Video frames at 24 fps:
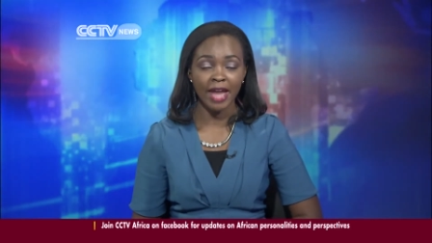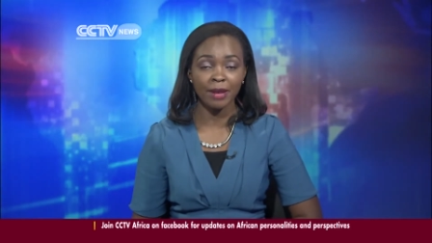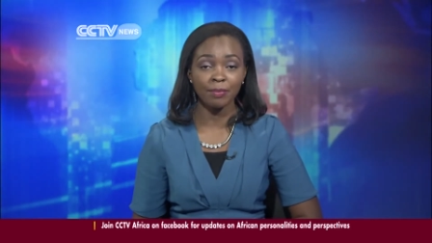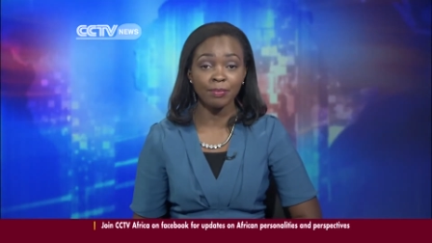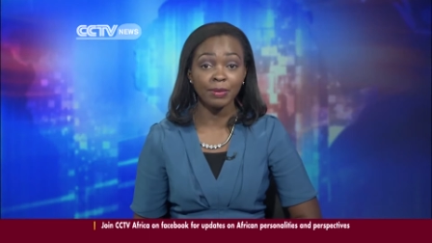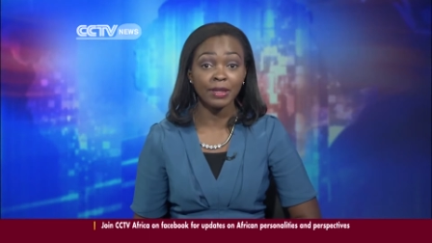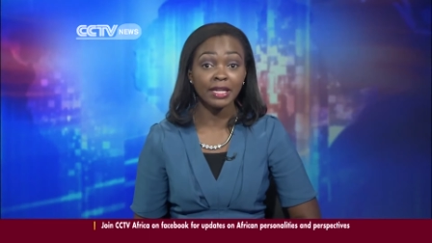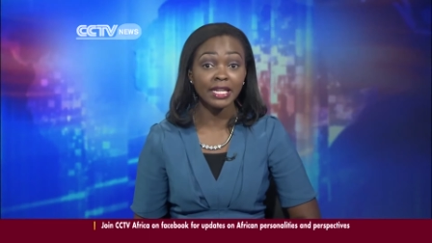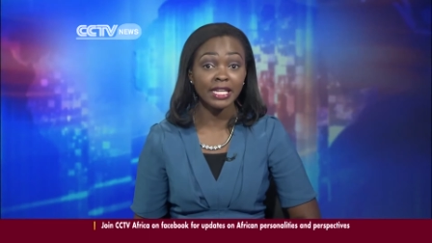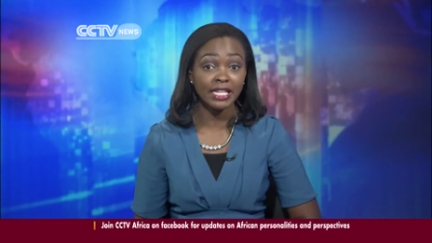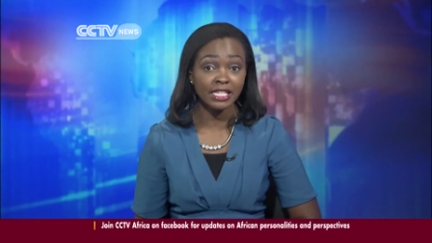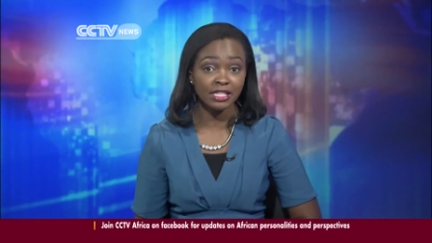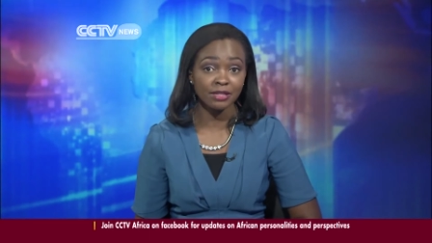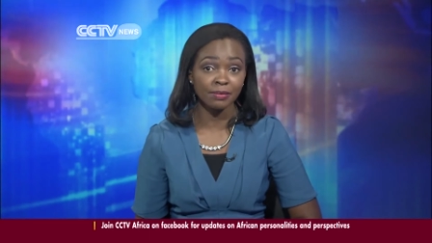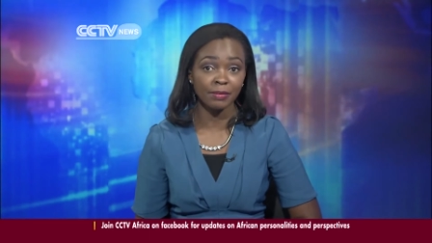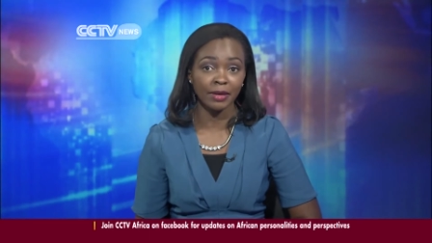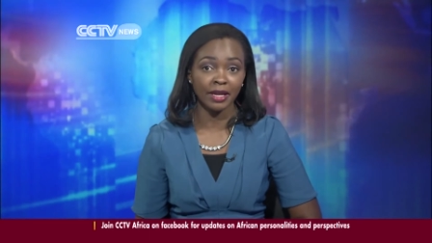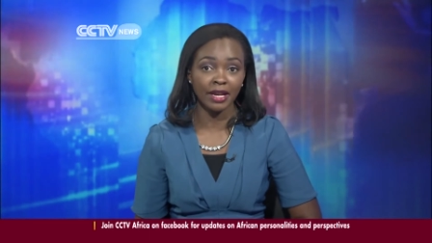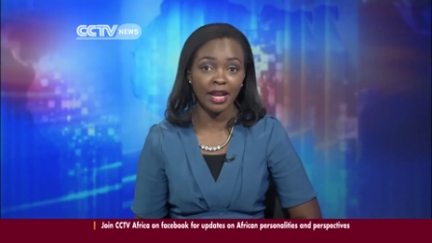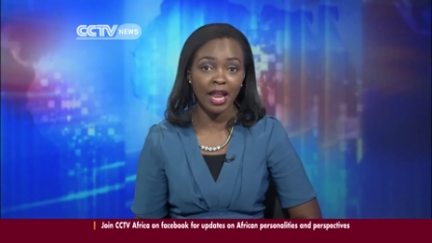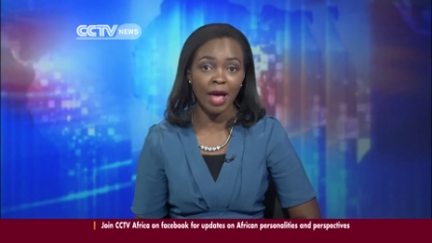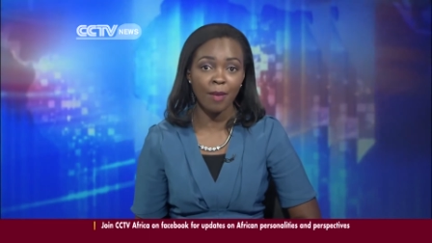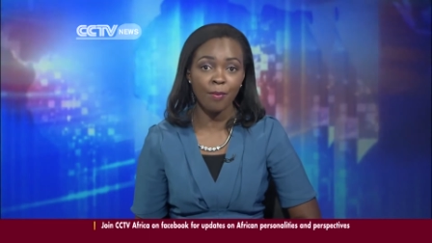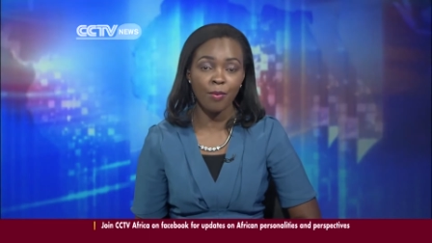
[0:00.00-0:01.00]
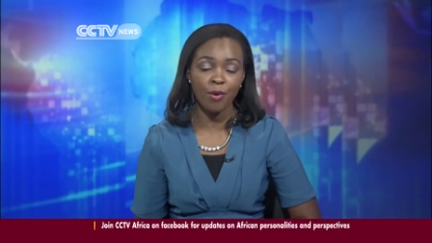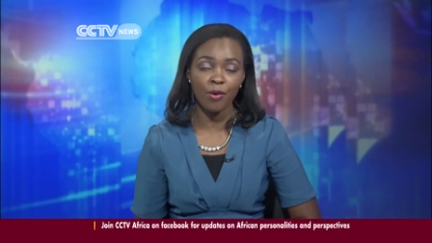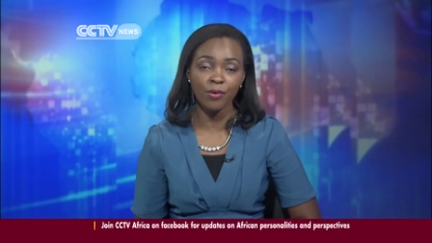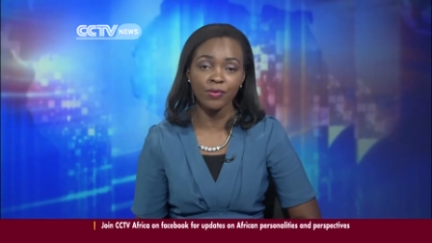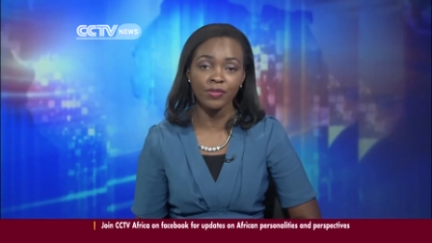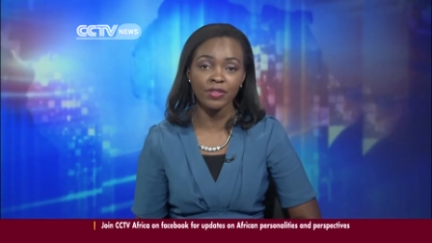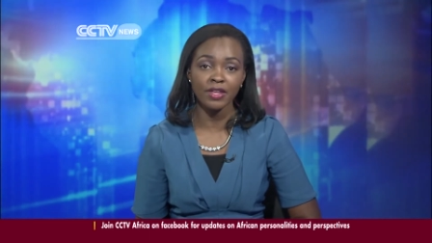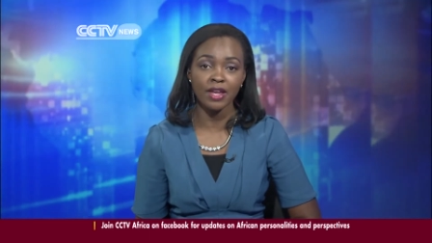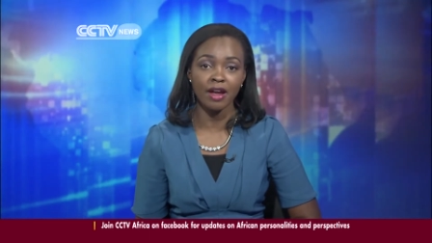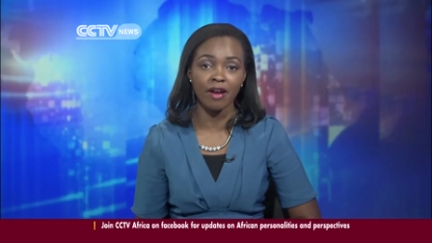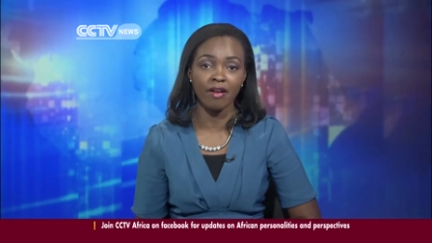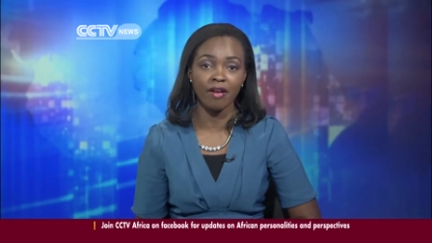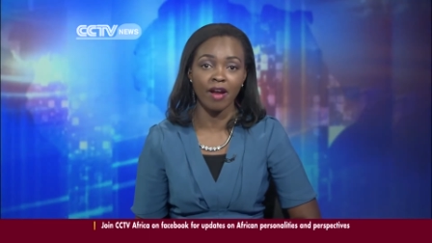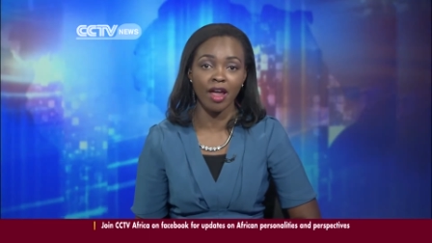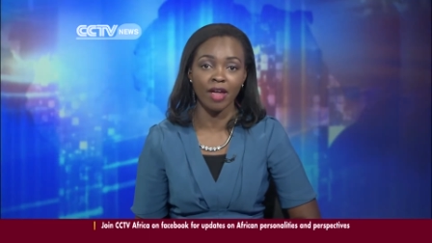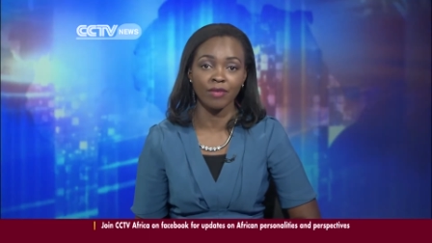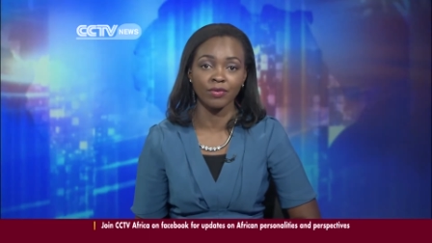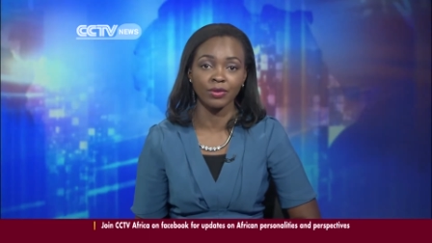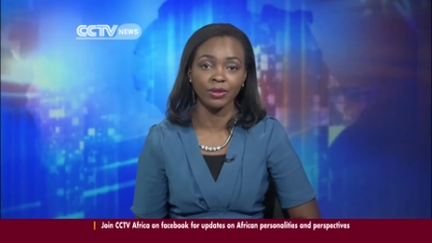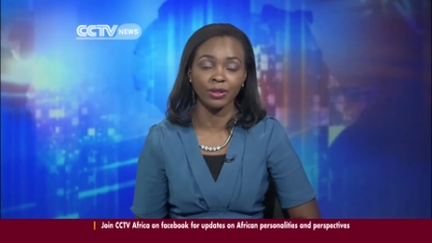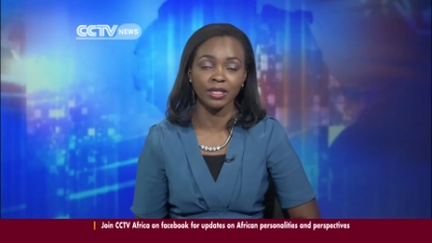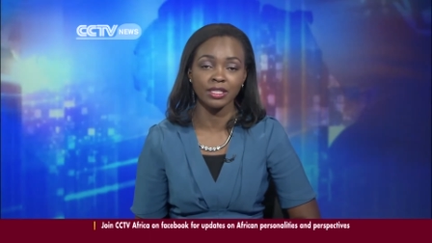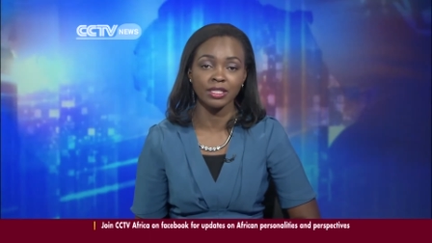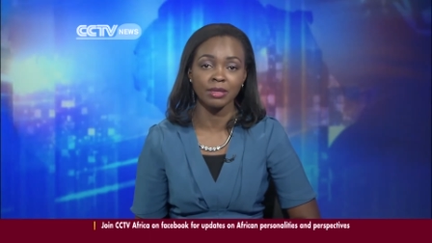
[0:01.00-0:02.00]
and policemen upon their
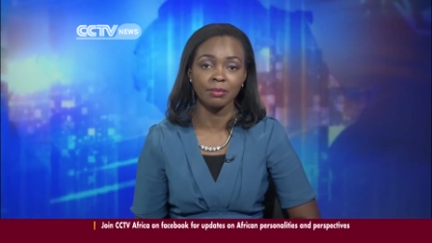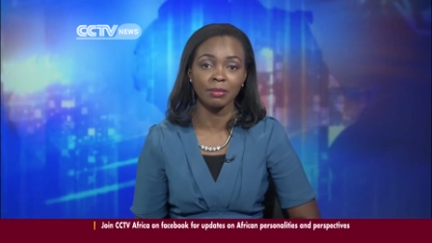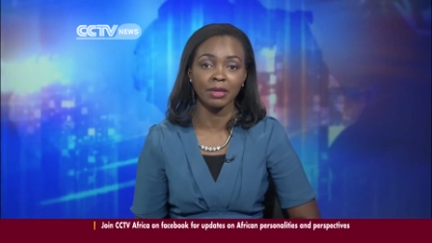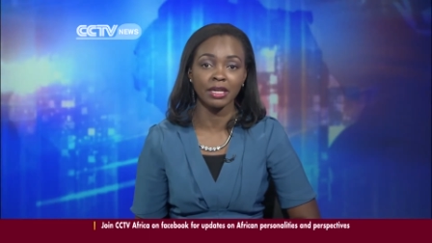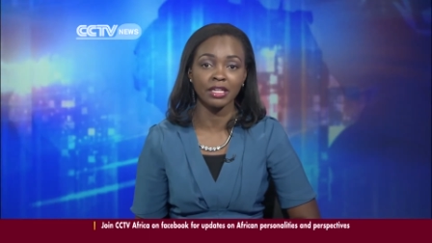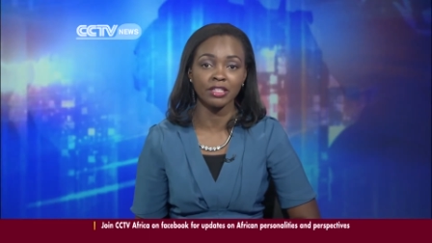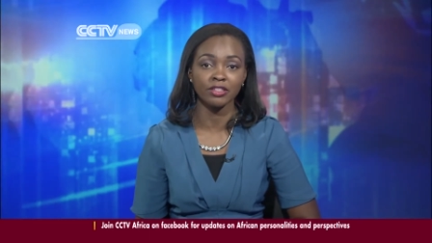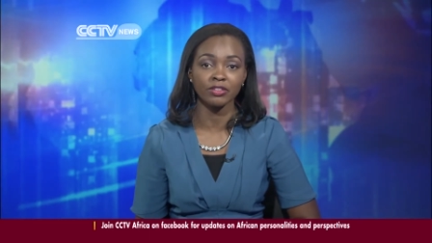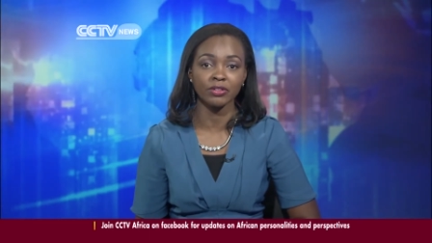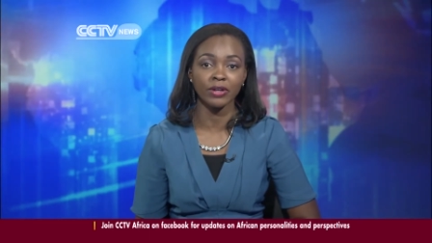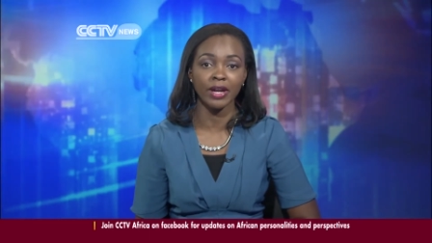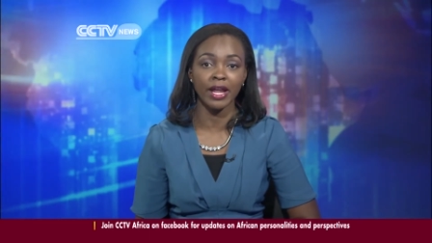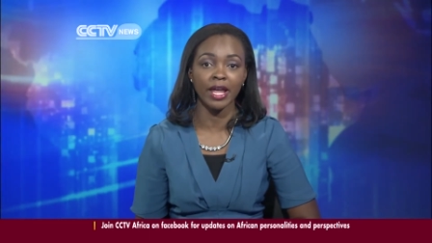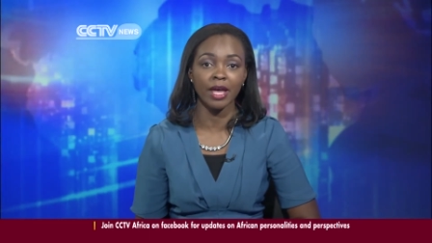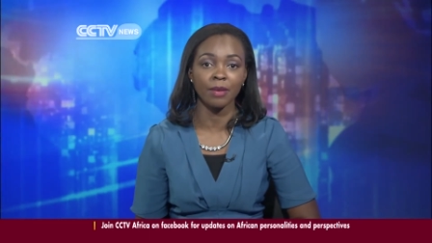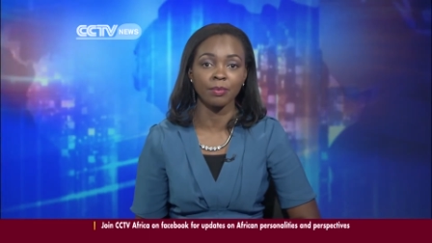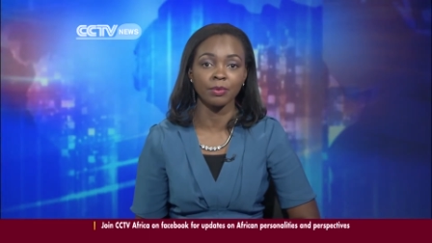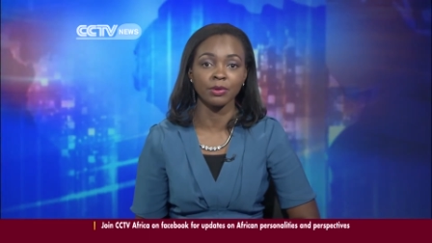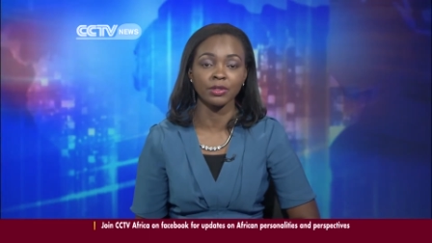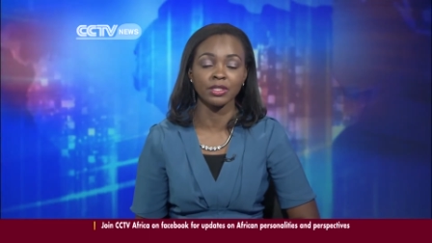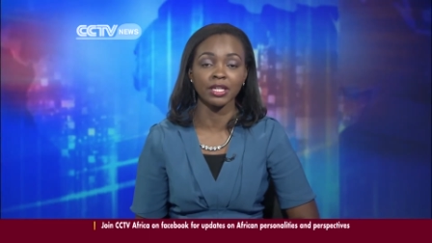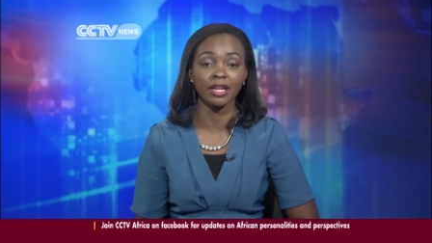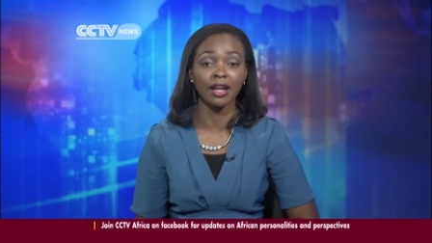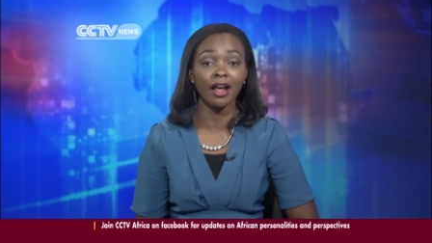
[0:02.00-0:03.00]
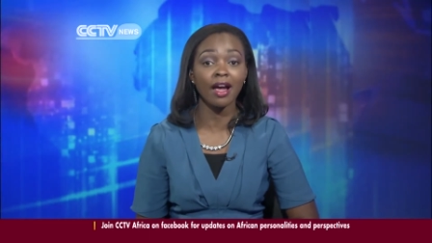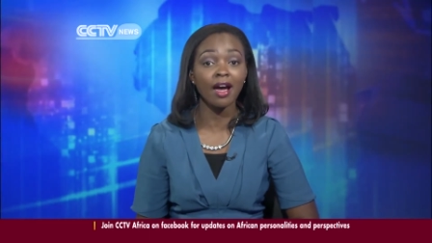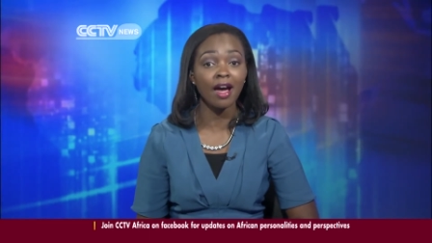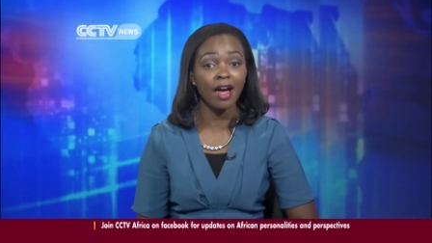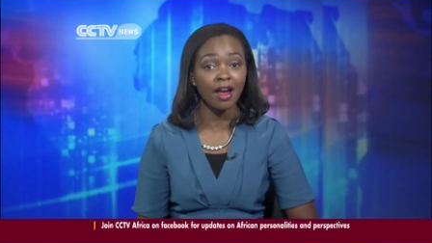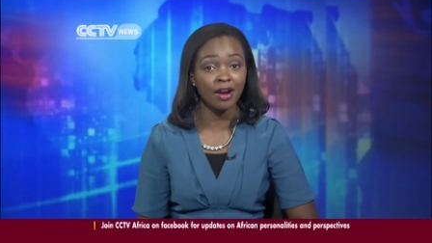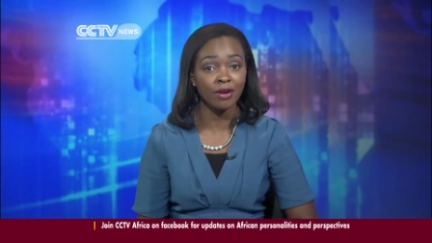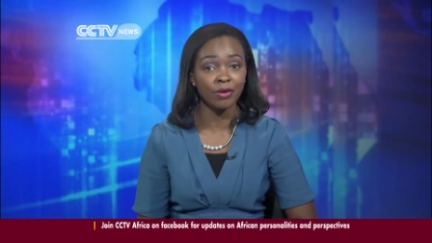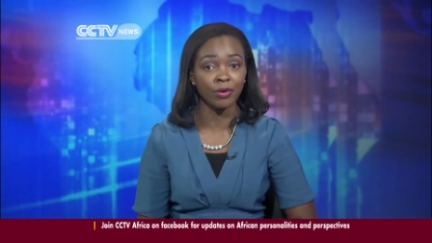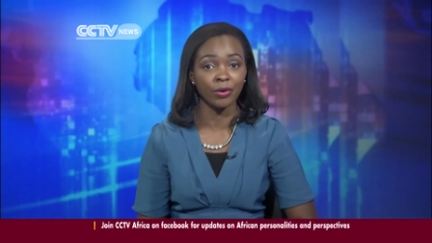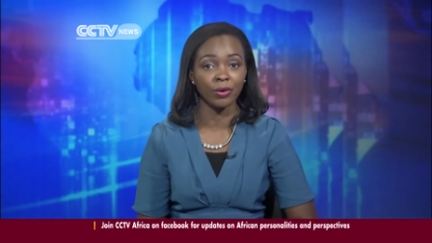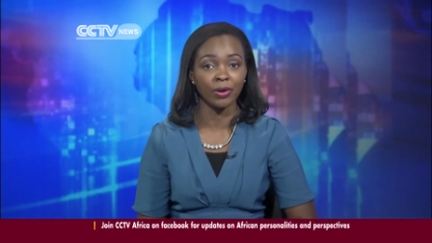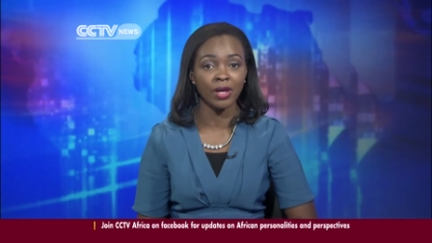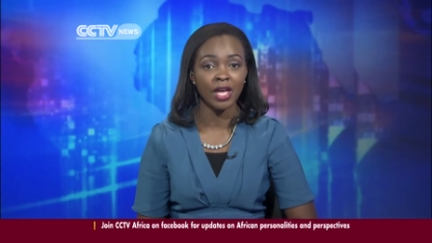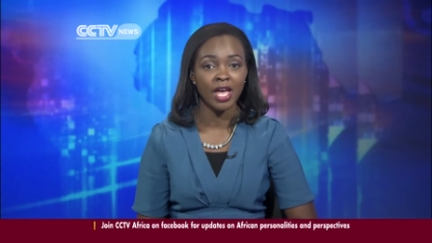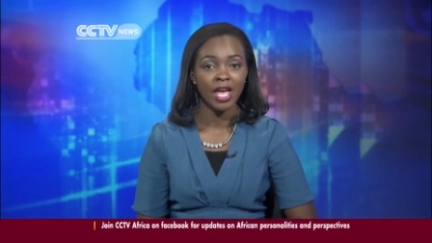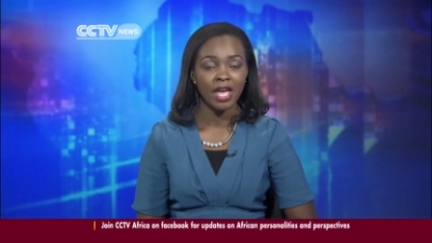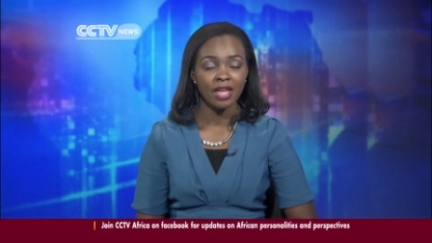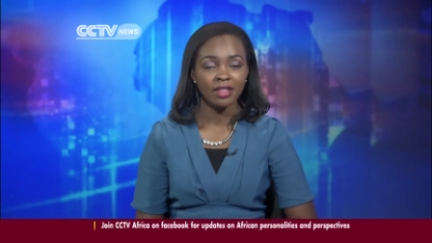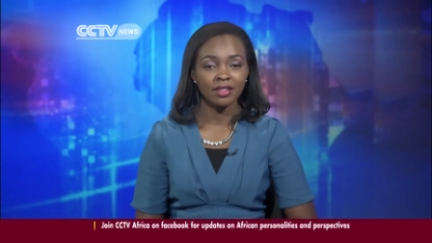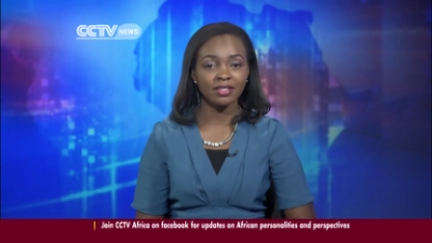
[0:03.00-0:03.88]
arrival at a military airport in Cairo.